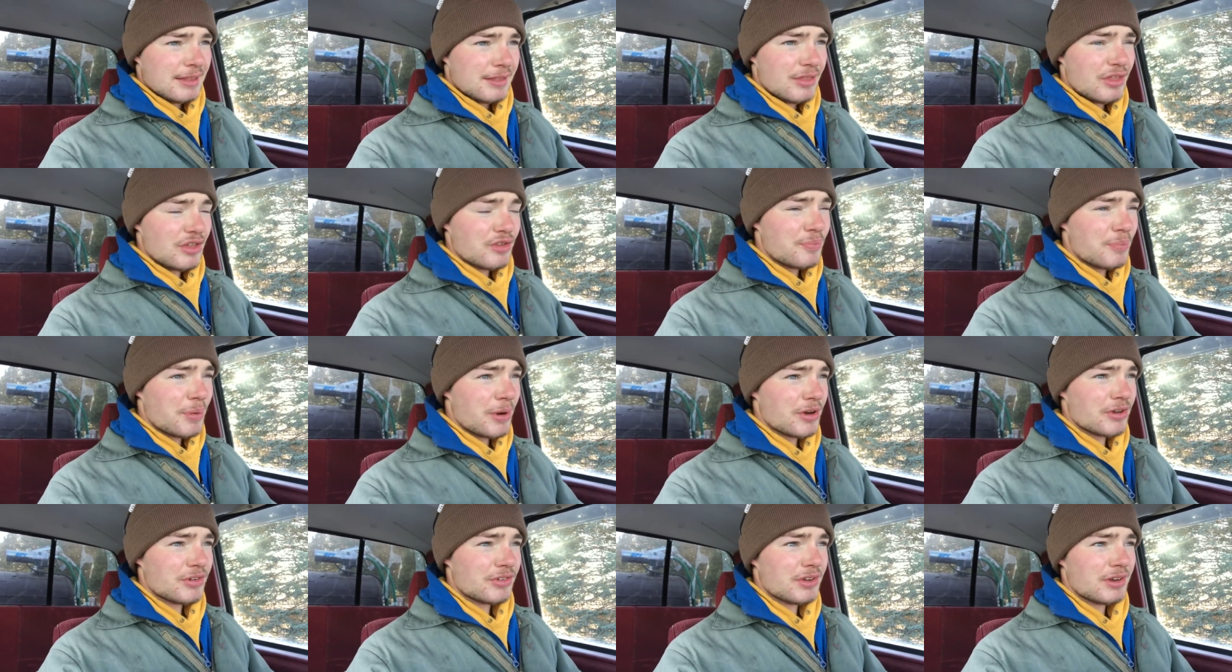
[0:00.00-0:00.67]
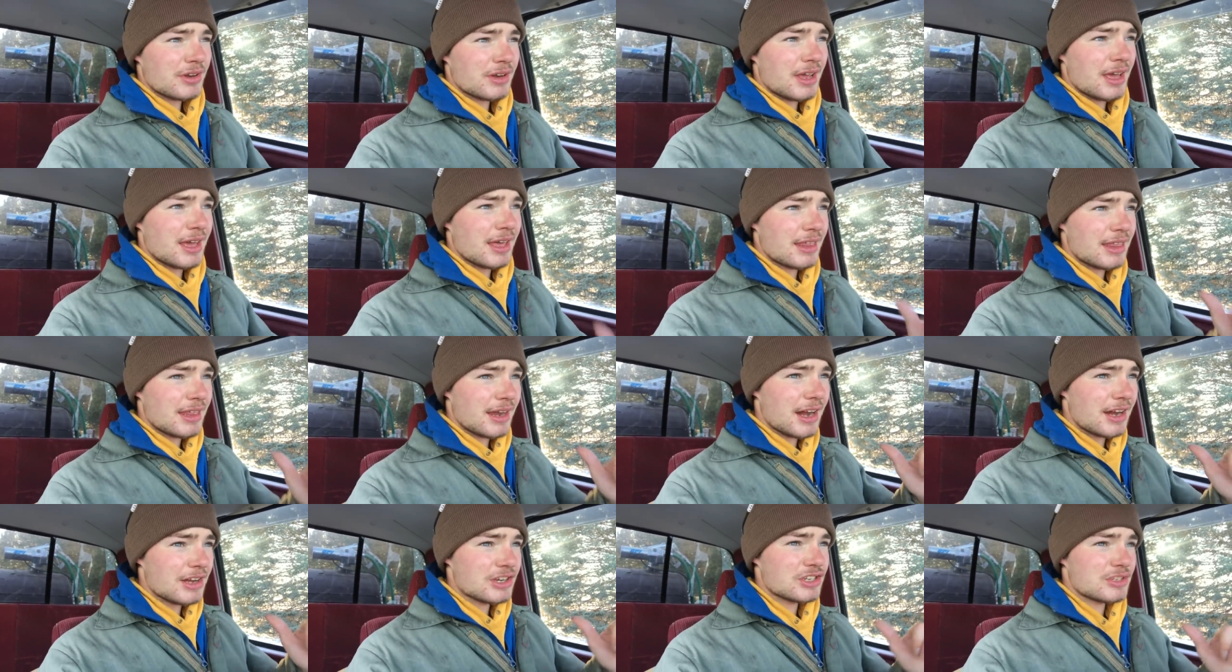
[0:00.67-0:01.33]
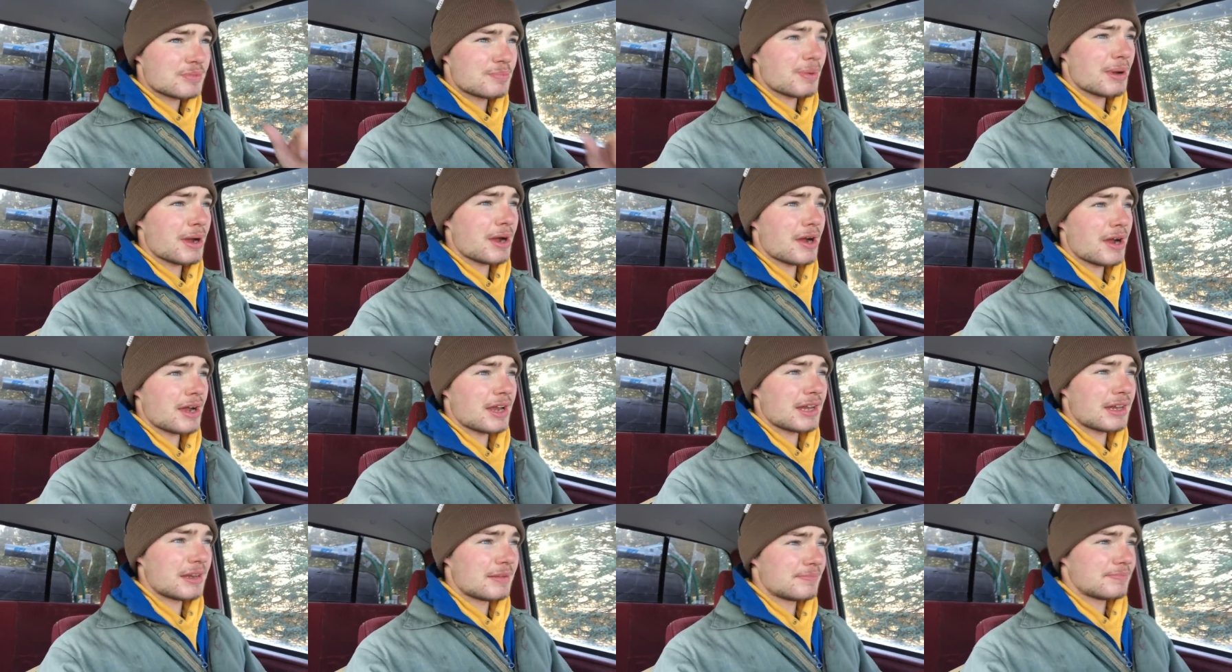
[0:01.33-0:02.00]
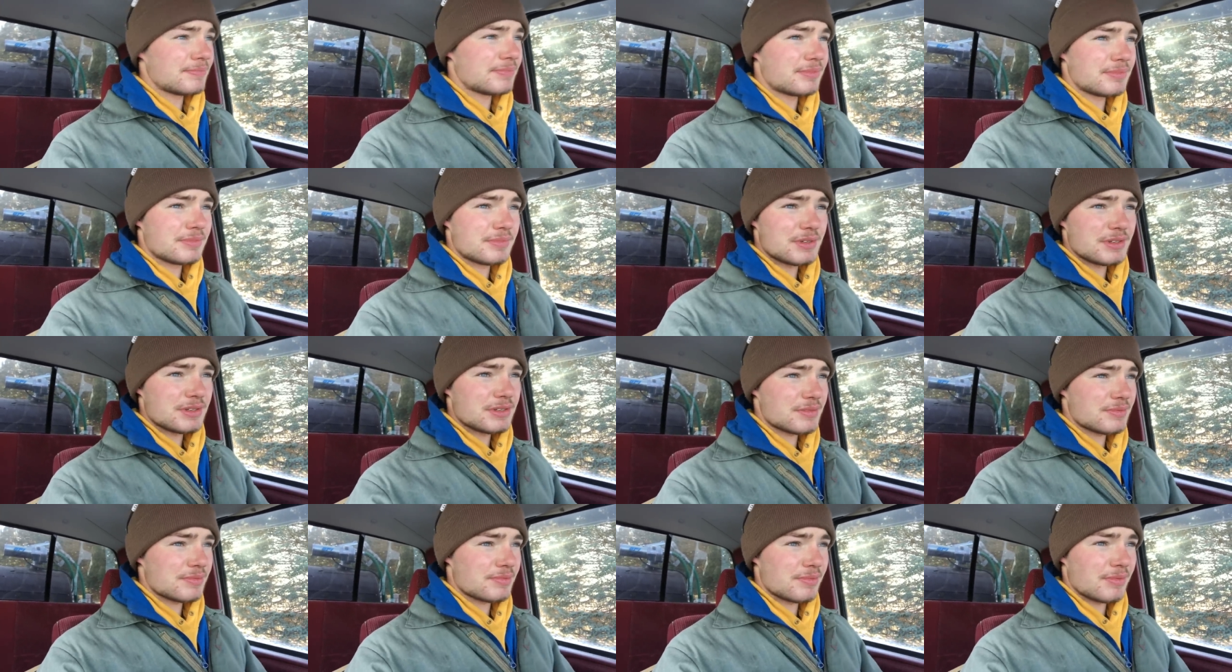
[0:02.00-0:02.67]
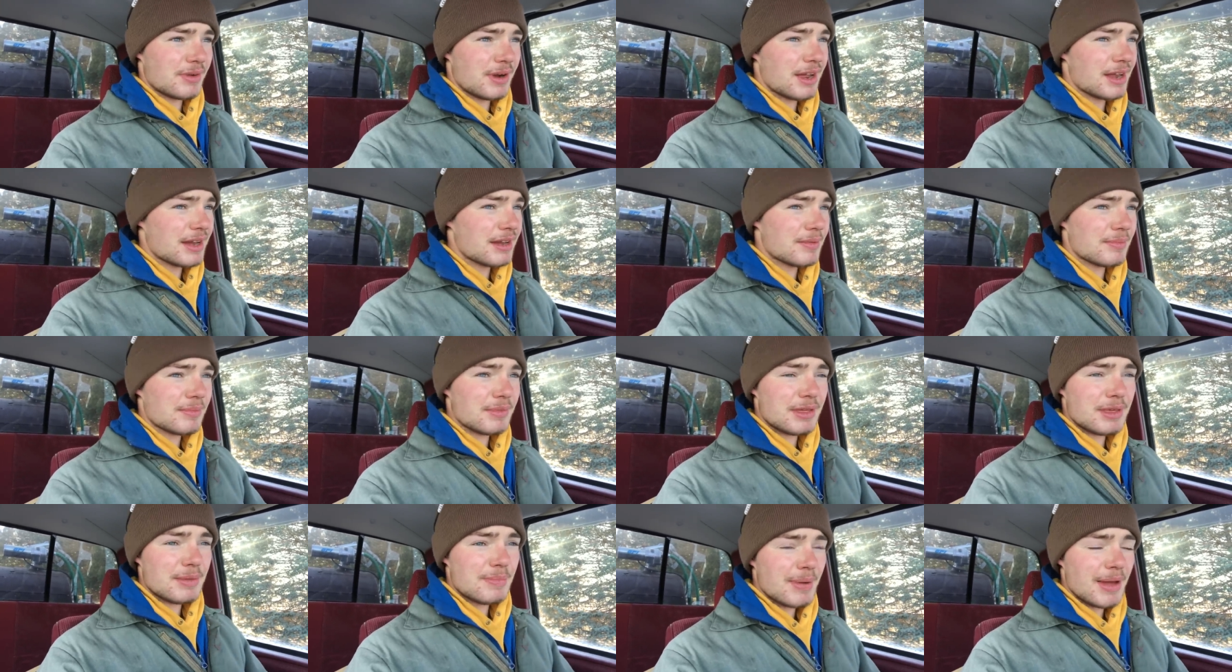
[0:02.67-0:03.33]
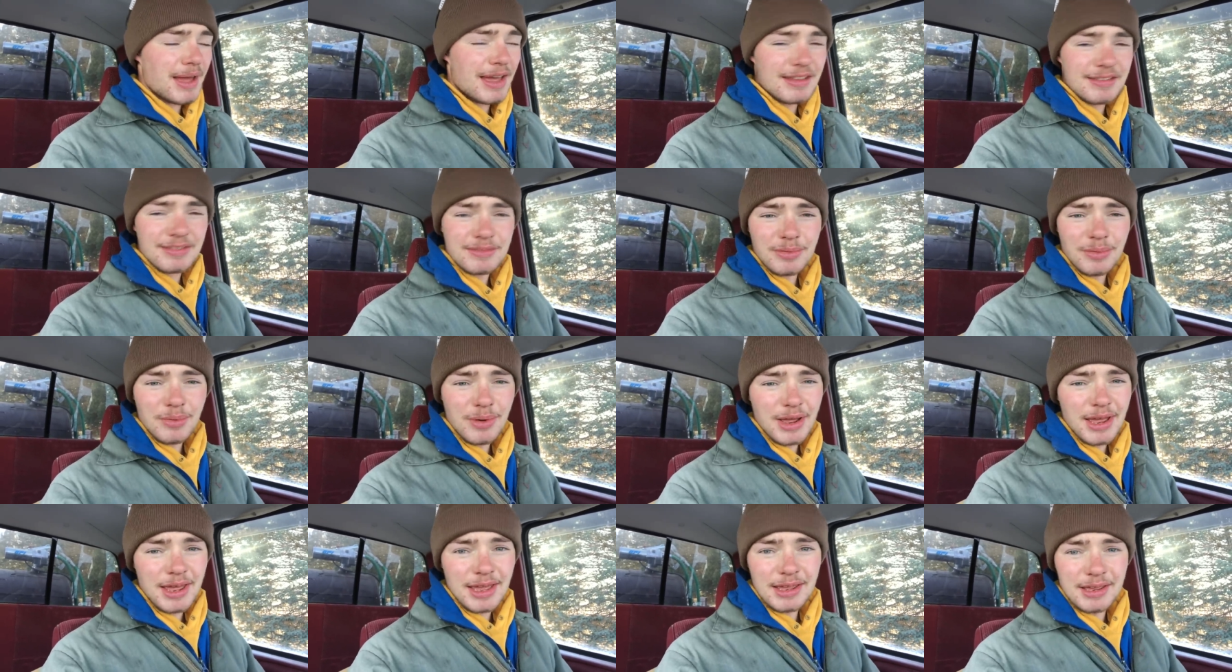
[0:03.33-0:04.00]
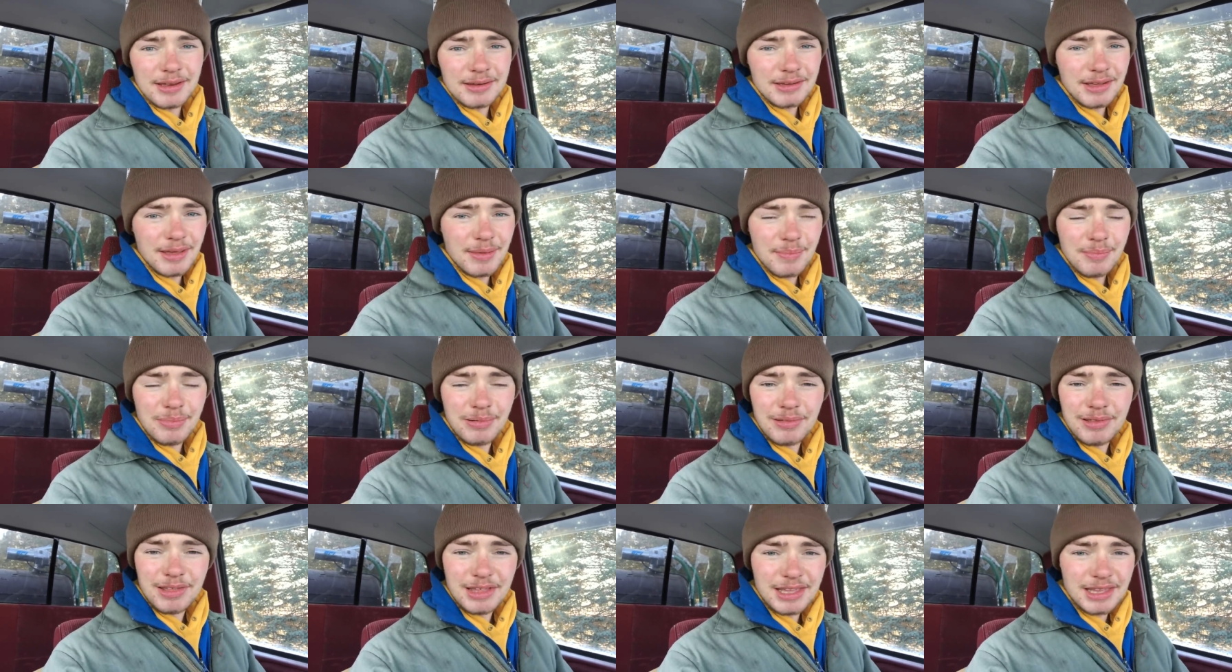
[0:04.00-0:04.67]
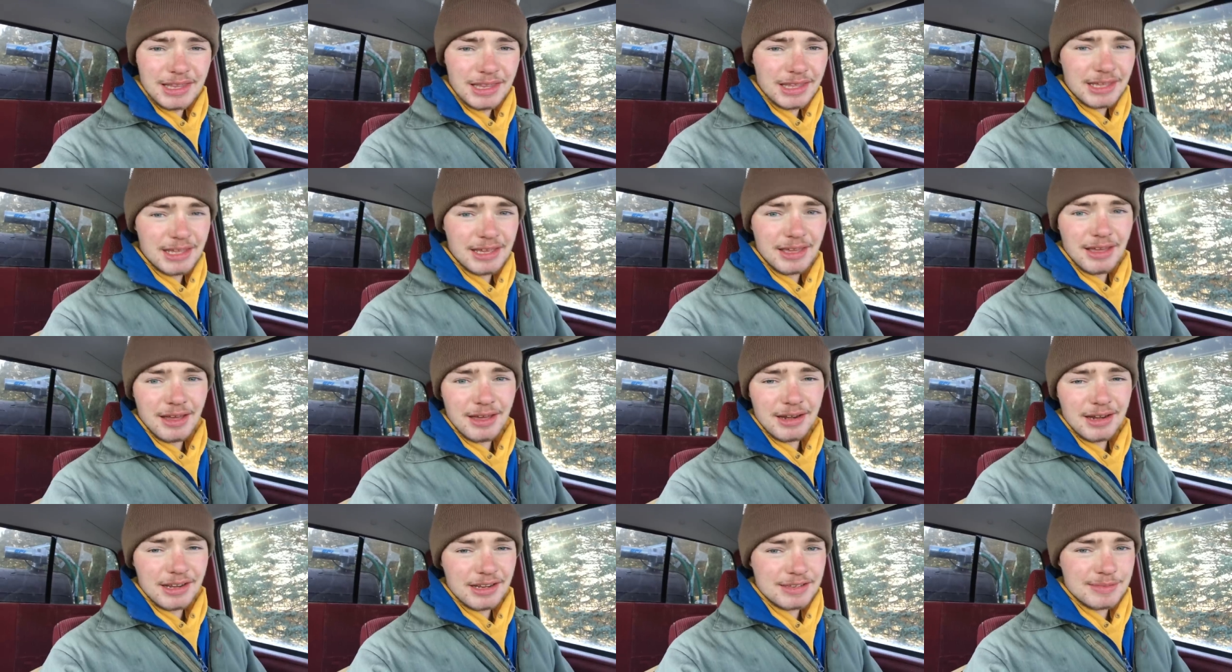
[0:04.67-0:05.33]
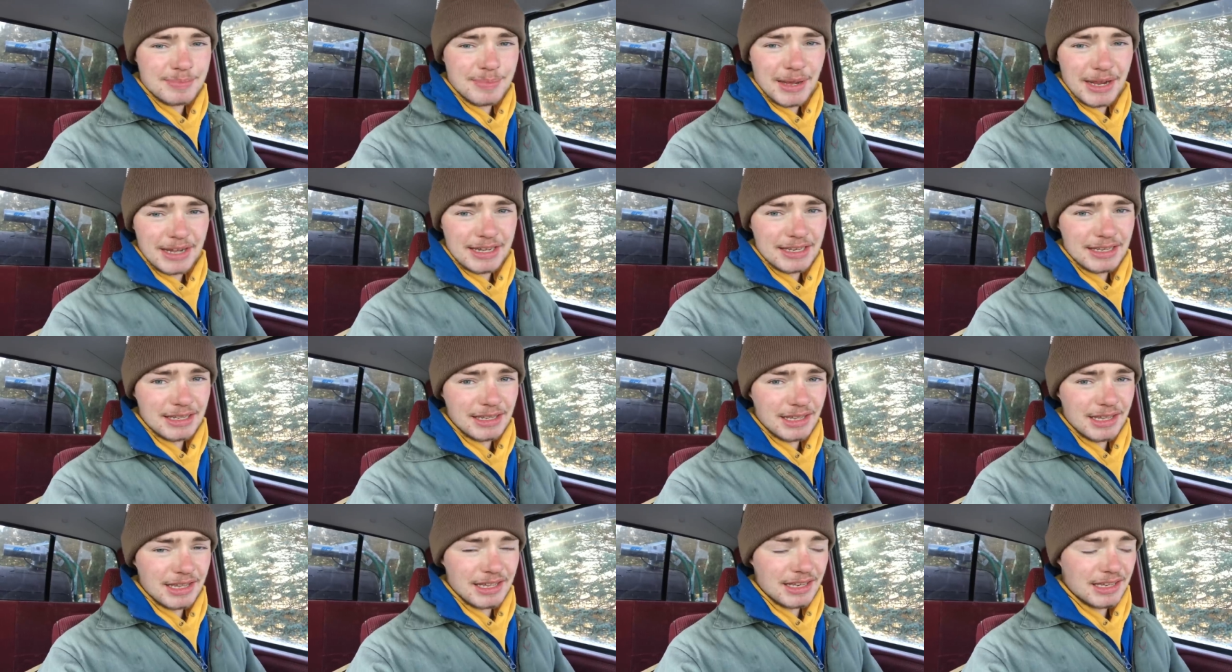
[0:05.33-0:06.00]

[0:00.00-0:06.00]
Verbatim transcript: This person that I just buried just randomly passed away, completely unexpectedly.